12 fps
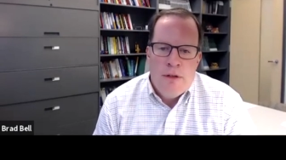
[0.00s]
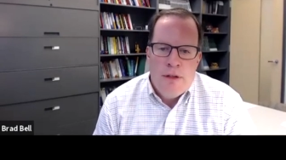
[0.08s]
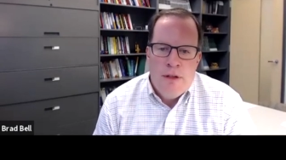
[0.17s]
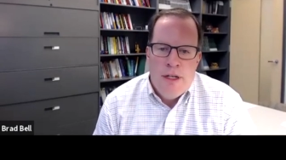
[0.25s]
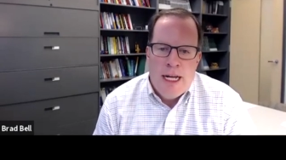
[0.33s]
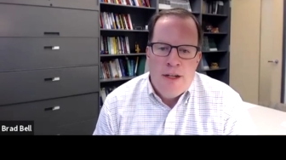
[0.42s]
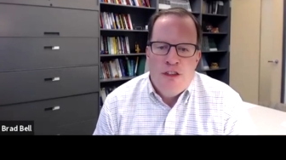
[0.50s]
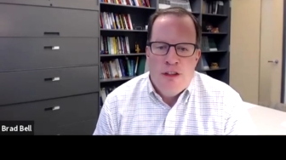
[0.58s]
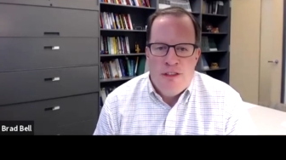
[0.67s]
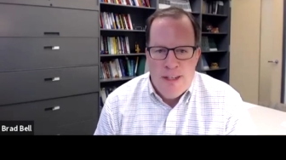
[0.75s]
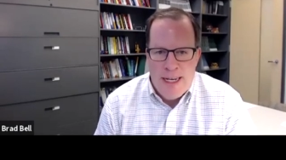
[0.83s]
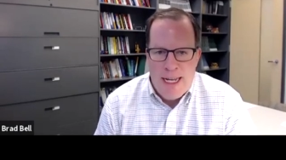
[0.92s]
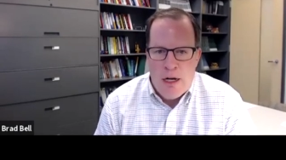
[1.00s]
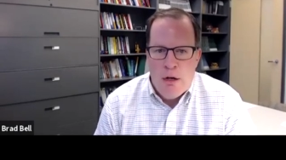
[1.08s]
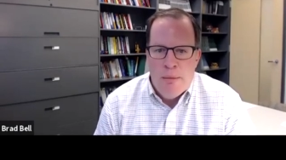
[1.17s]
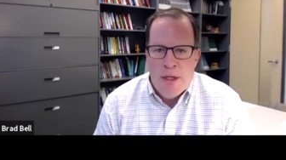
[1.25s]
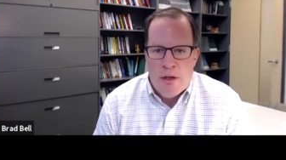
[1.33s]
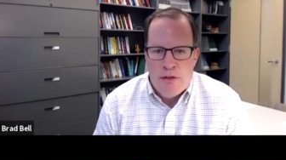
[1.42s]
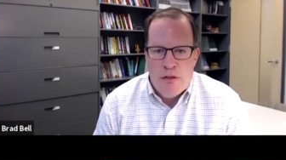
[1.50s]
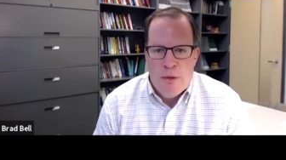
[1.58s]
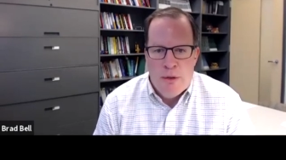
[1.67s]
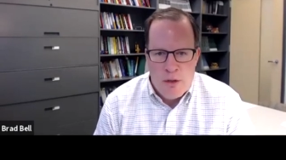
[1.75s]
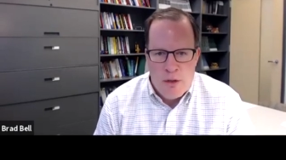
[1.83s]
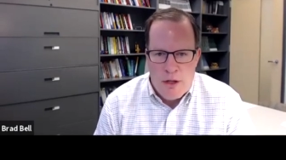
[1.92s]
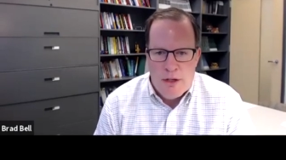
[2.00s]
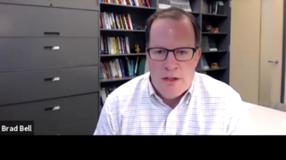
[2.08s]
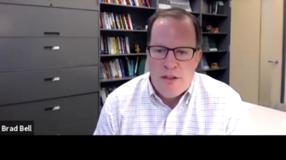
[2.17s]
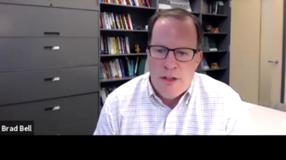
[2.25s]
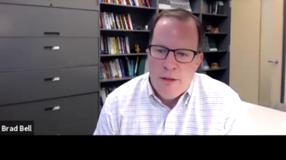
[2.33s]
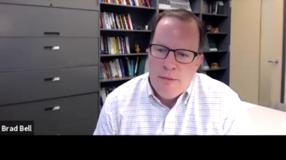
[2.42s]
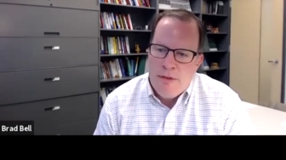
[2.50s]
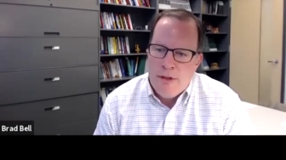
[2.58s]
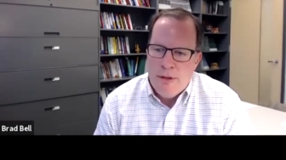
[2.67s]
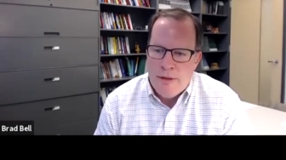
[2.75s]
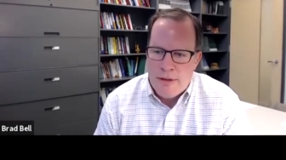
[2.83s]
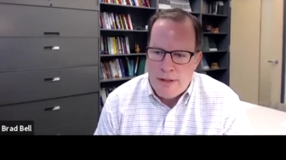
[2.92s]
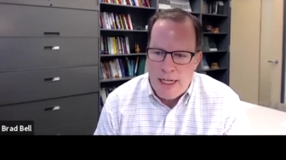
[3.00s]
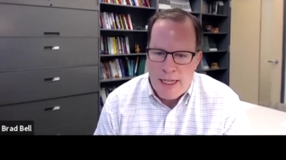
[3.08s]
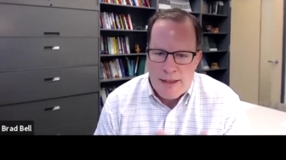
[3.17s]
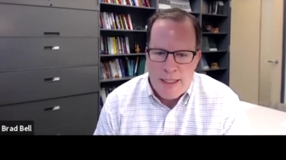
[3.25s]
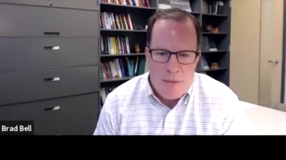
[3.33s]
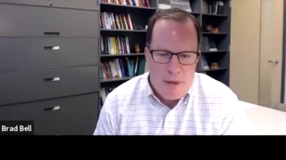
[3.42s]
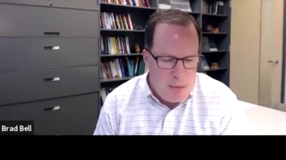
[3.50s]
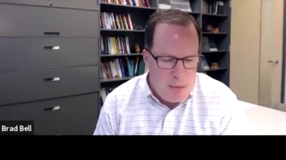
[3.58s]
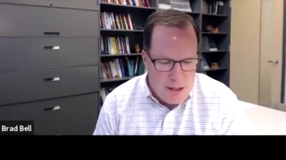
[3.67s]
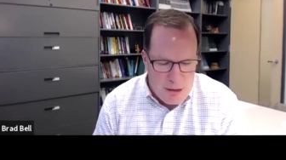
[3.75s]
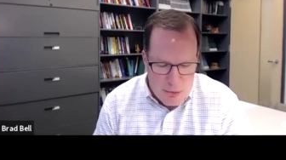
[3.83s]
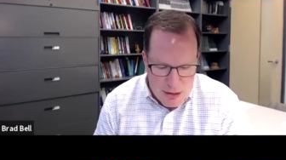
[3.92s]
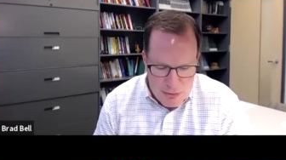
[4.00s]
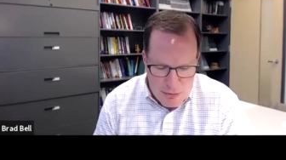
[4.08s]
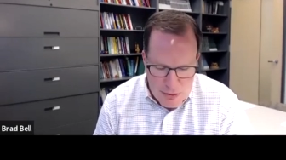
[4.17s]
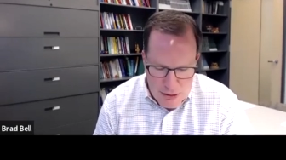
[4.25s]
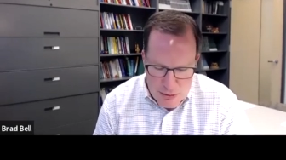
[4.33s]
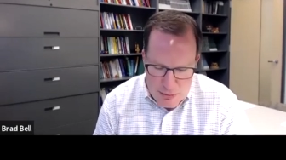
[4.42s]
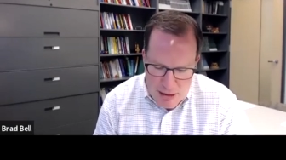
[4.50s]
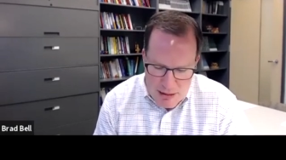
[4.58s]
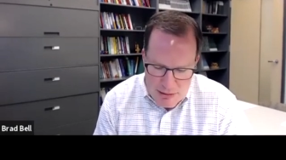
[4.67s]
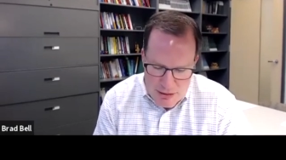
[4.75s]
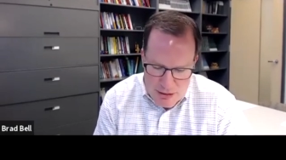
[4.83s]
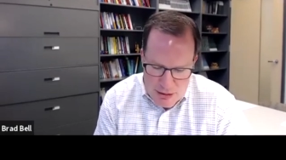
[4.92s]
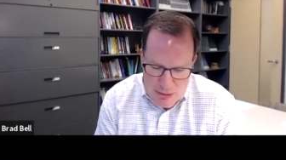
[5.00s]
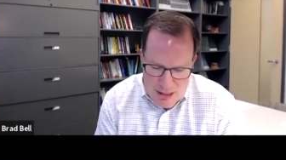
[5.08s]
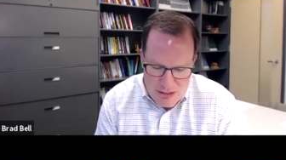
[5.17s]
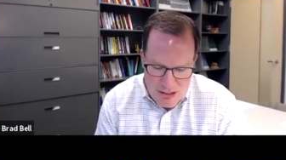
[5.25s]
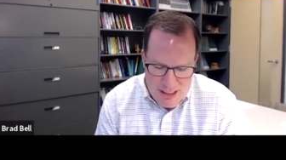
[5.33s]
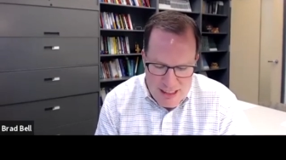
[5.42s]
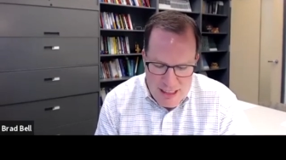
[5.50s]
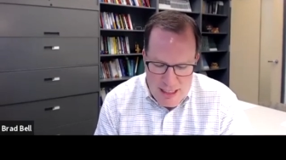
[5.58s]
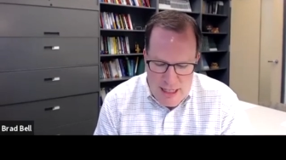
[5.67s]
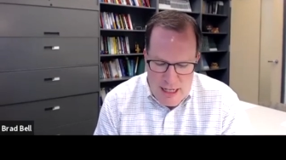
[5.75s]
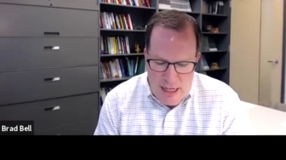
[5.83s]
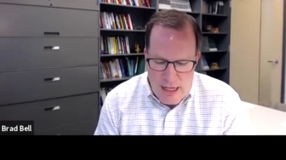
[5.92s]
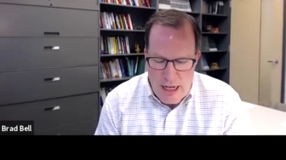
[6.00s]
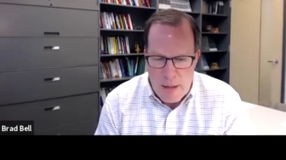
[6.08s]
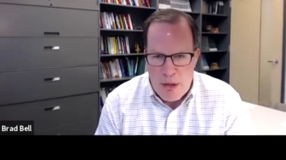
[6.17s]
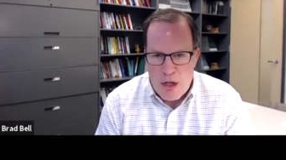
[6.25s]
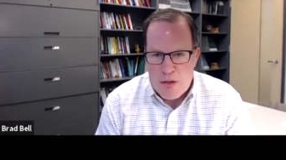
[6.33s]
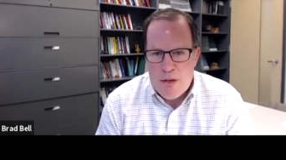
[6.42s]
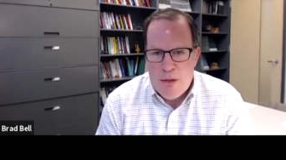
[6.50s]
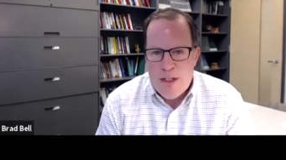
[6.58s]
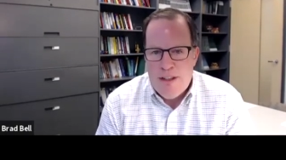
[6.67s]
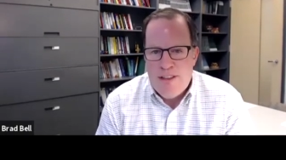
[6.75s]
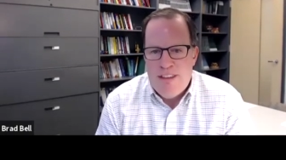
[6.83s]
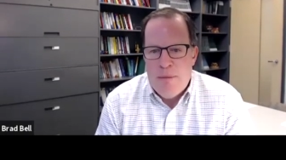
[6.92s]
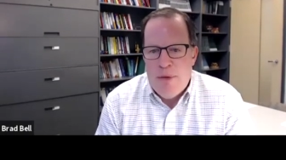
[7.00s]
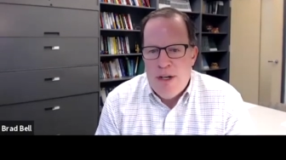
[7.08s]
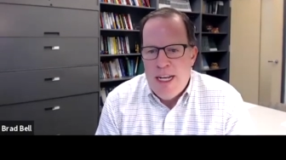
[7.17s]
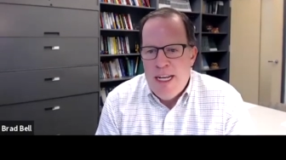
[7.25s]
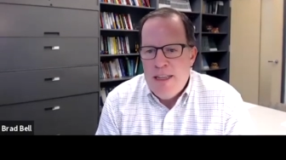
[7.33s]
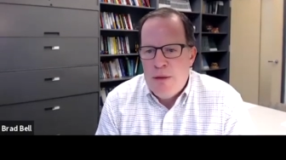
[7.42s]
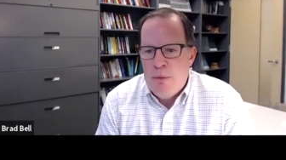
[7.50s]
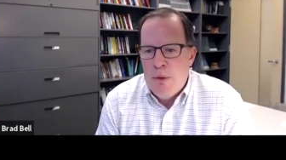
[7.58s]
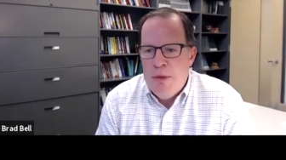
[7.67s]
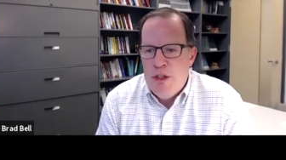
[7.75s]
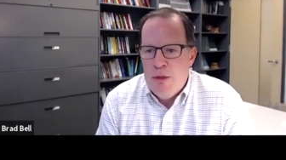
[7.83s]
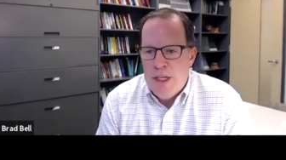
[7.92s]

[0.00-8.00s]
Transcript: not just now, but also in the long term. So Kathy, that might be a good one for you based on your question. Uh, but also on December 8th, we'll be doing